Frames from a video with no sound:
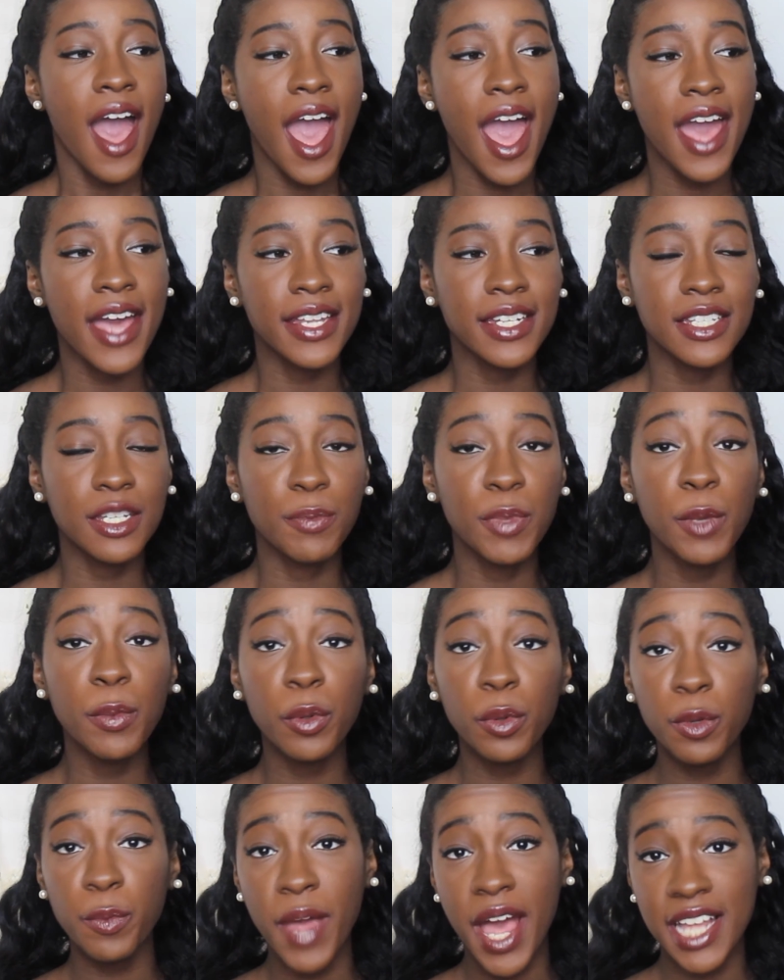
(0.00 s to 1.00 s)
And
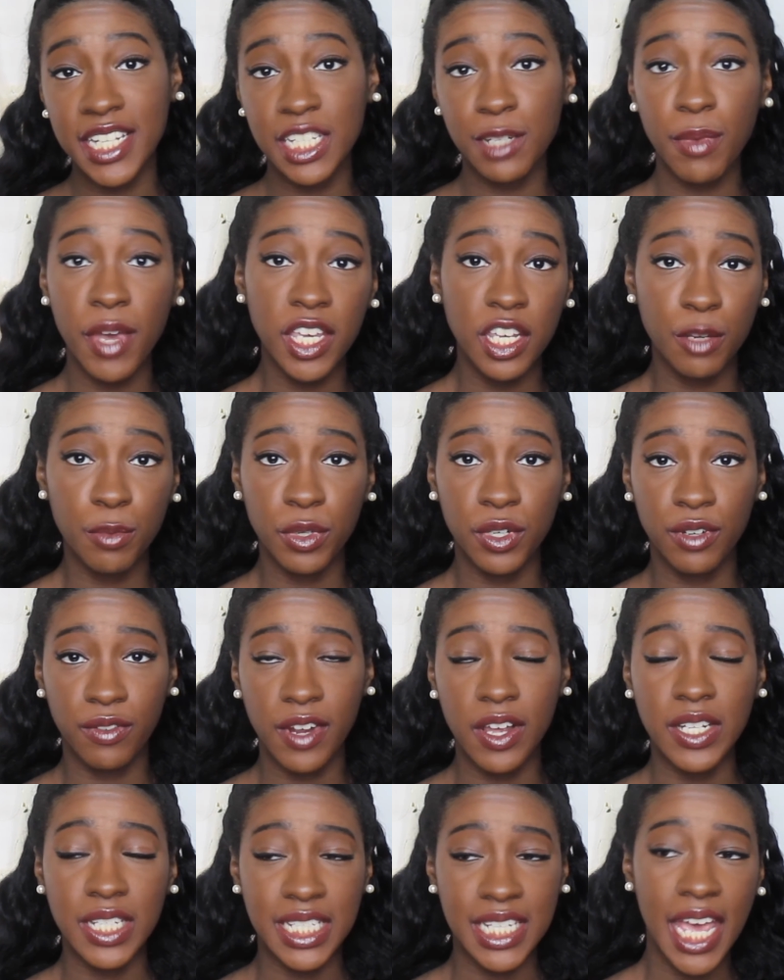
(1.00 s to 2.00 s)
people were passing my yearbook
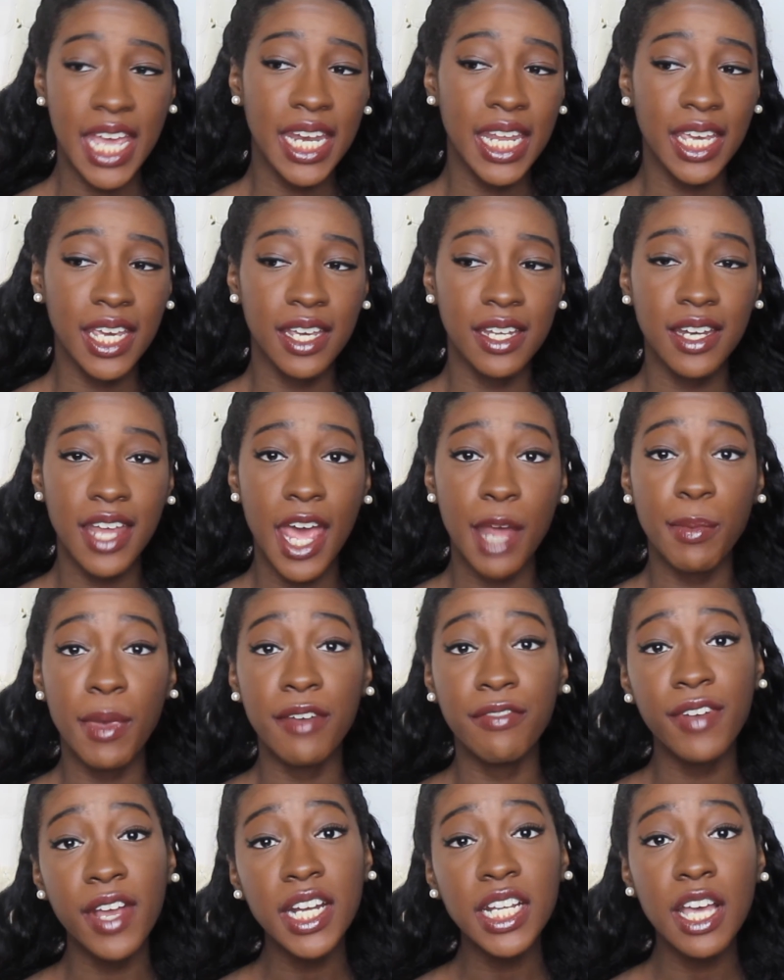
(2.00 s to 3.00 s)
around signing it. And
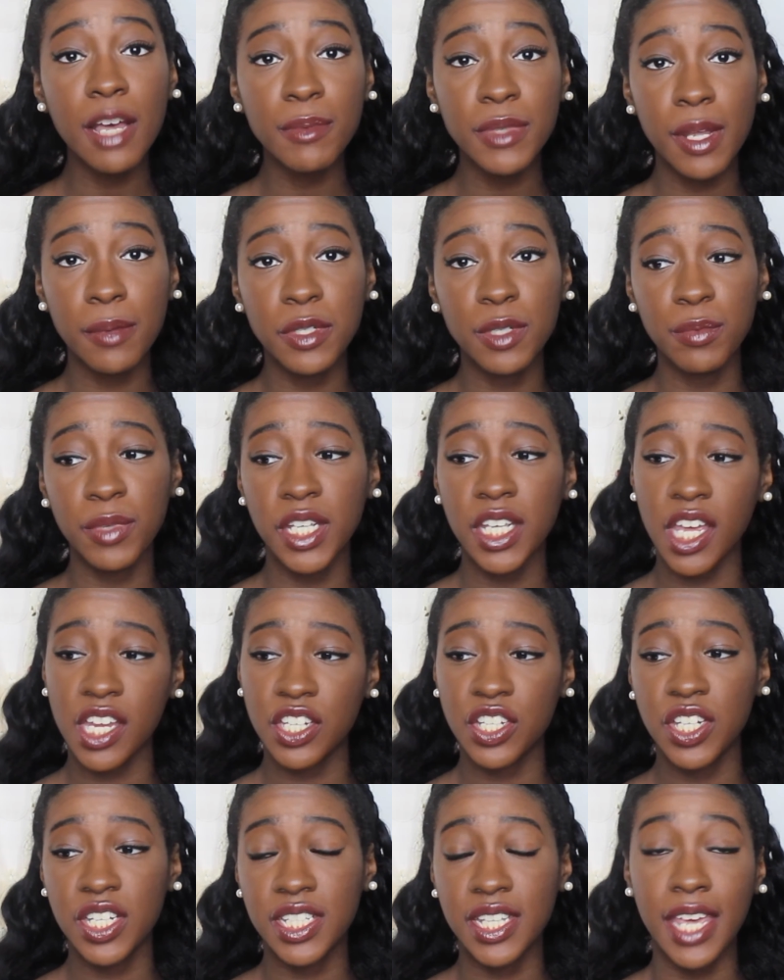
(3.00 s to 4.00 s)
my friend comes up to me
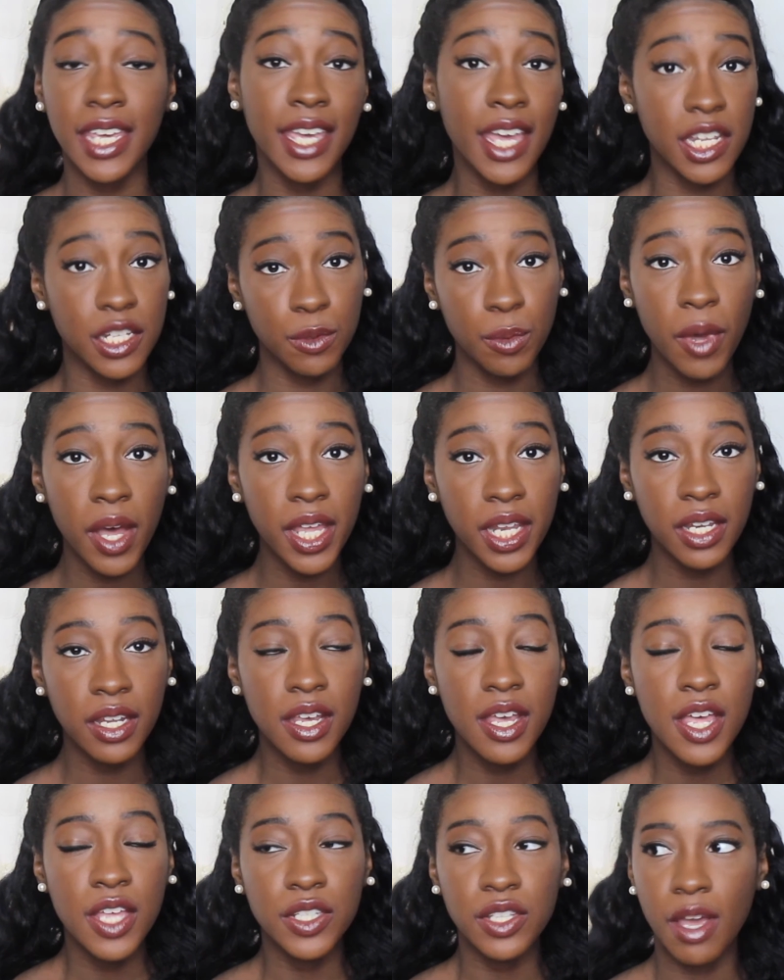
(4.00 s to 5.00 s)
and she's like, guess what?
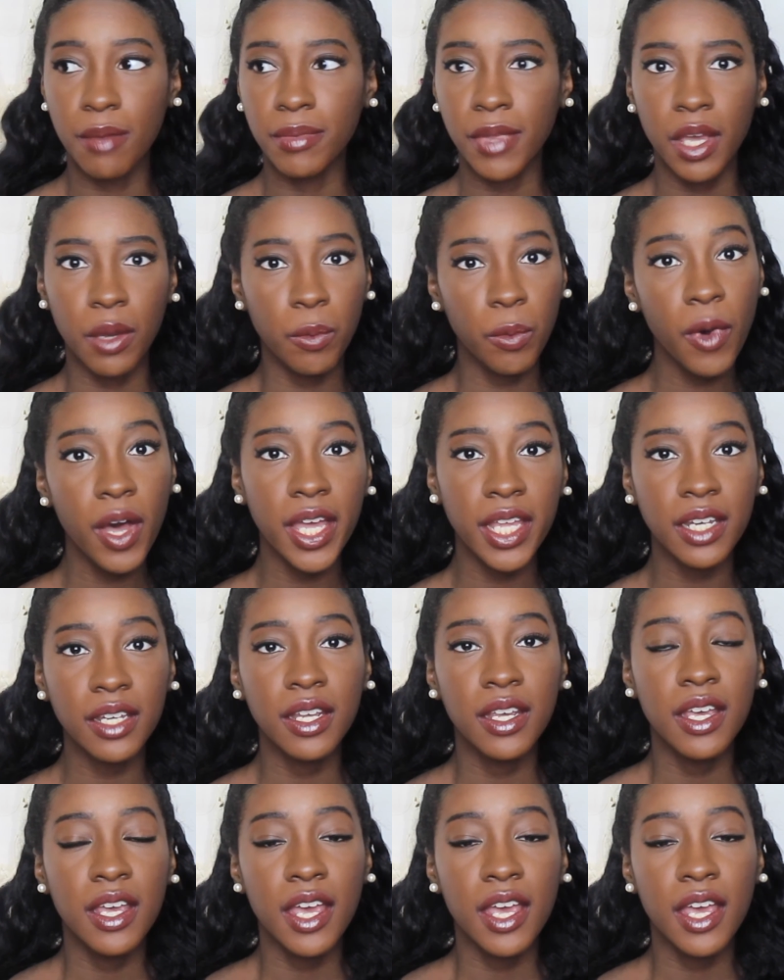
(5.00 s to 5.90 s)
So I'm like, what?